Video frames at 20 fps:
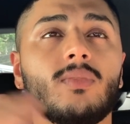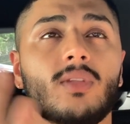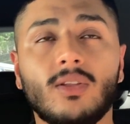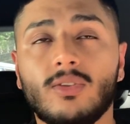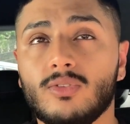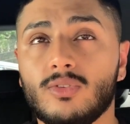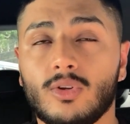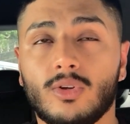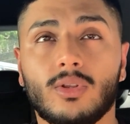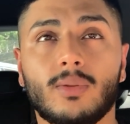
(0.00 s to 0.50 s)

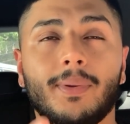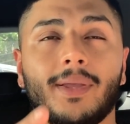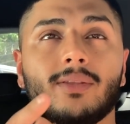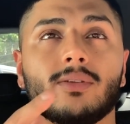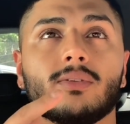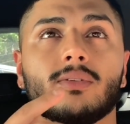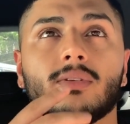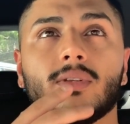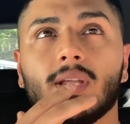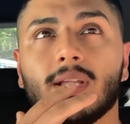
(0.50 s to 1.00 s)
so the
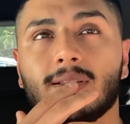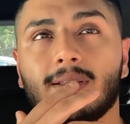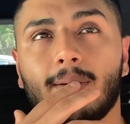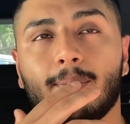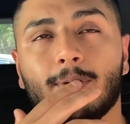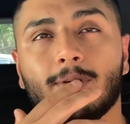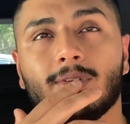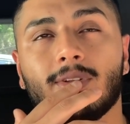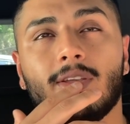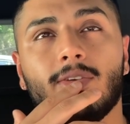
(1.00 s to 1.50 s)
best
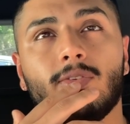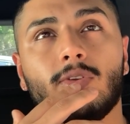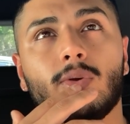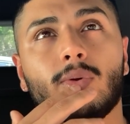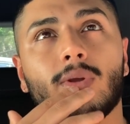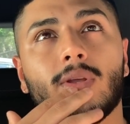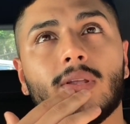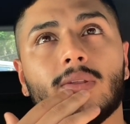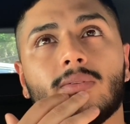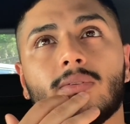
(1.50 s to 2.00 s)
example to give
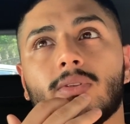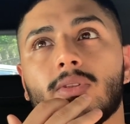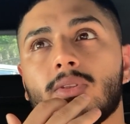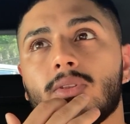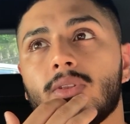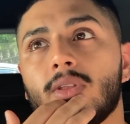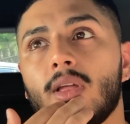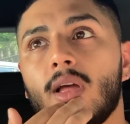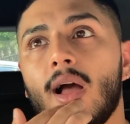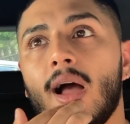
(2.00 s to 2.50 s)
you is,
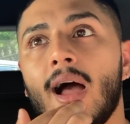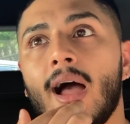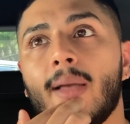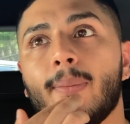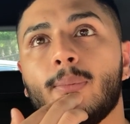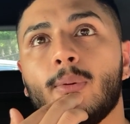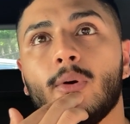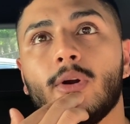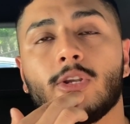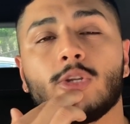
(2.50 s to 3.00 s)
I
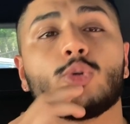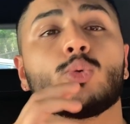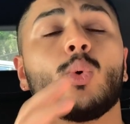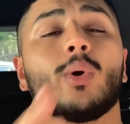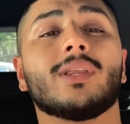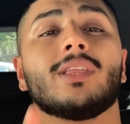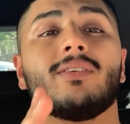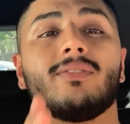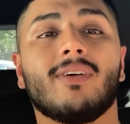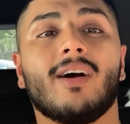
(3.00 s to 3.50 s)
put in
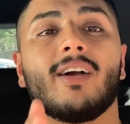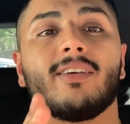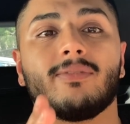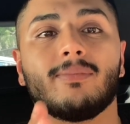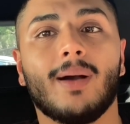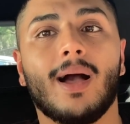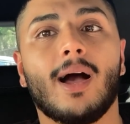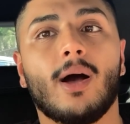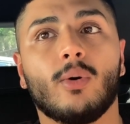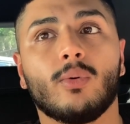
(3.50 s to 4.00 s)
twenty-five
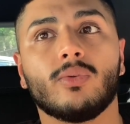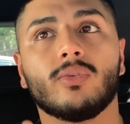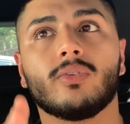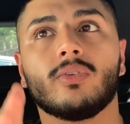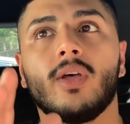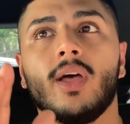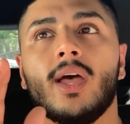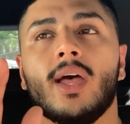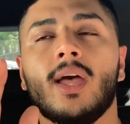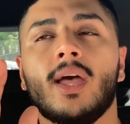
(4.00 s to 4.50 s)
pounds.
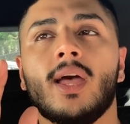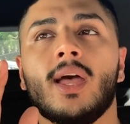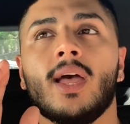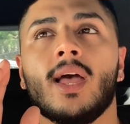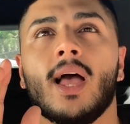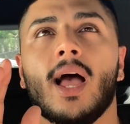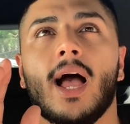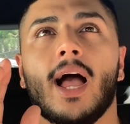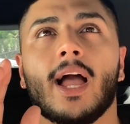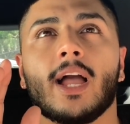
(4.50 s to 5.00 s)

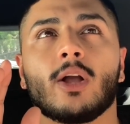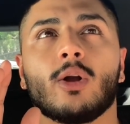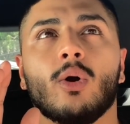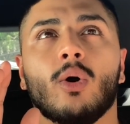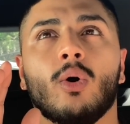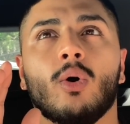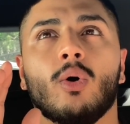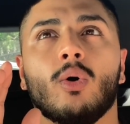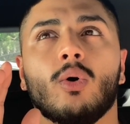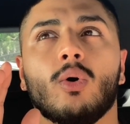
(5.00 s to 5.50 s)
I
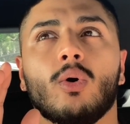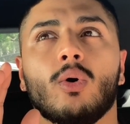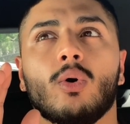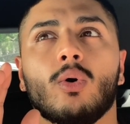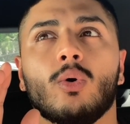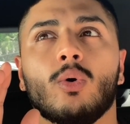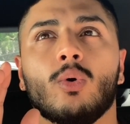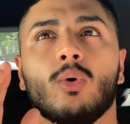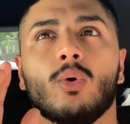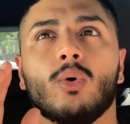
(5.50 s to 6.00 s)
got
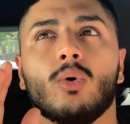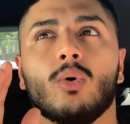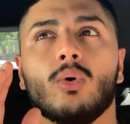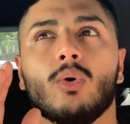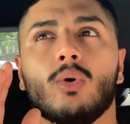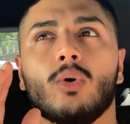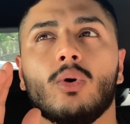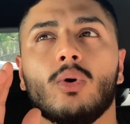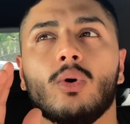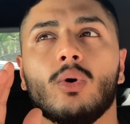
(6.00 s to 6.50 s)

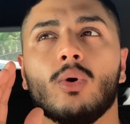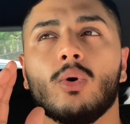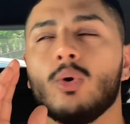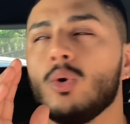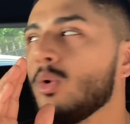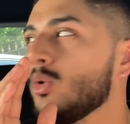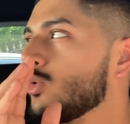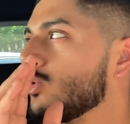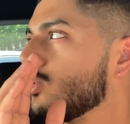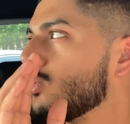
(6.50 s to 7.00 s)
one
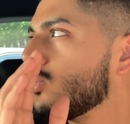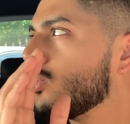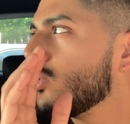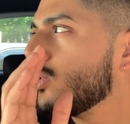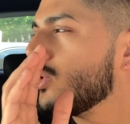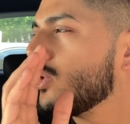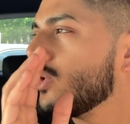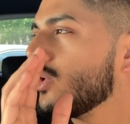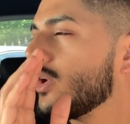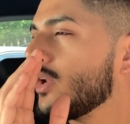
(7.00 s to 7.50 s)

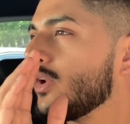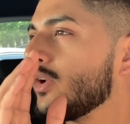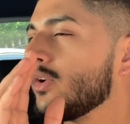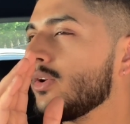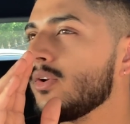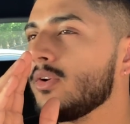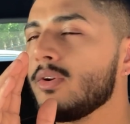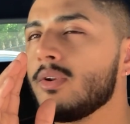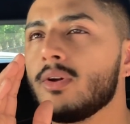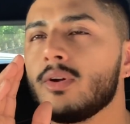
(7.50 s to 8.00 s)
hundred
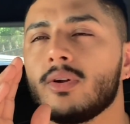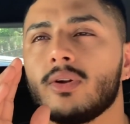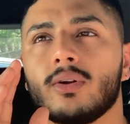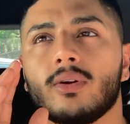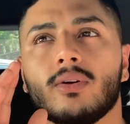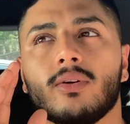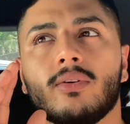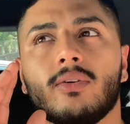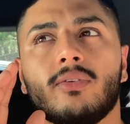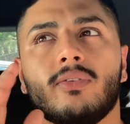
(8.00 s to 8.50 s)
and
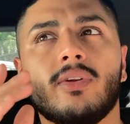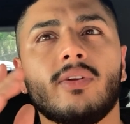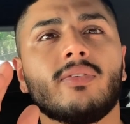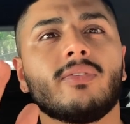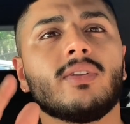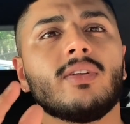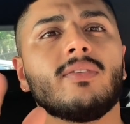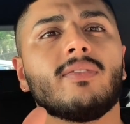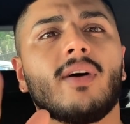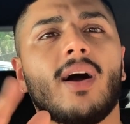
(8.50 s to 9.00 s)

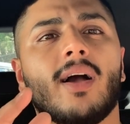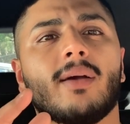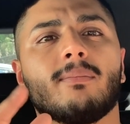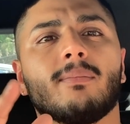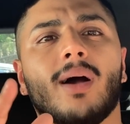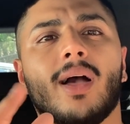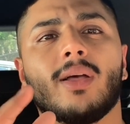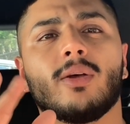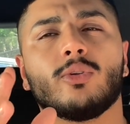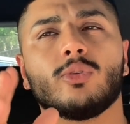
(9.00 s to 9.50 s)
fifty-five
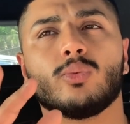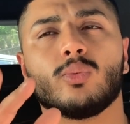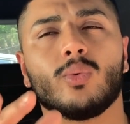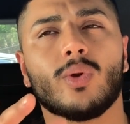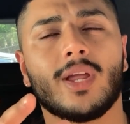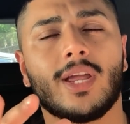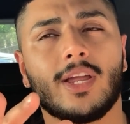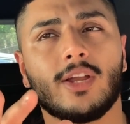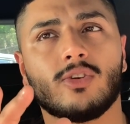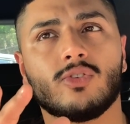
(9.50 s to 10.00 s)
miles
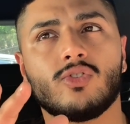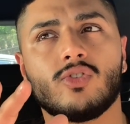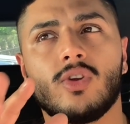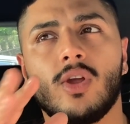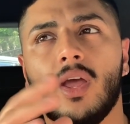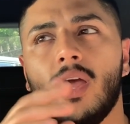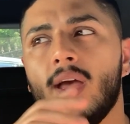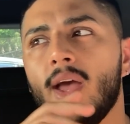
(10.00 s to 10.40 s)
range,